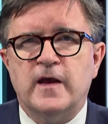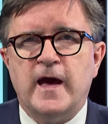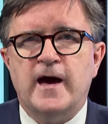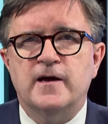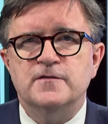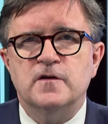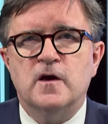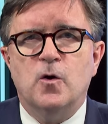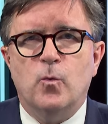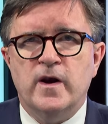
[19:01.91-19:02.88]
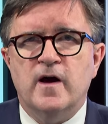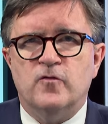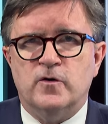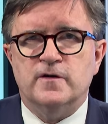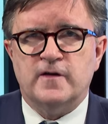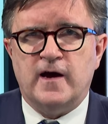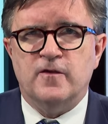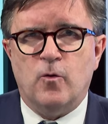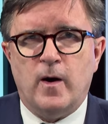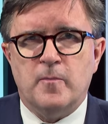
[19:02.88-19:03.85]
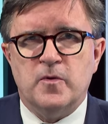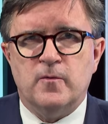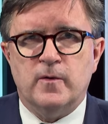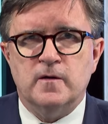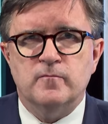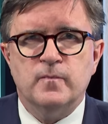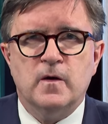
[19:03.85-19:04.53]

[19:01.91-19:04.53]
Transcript: has whenever it's had the weaponry,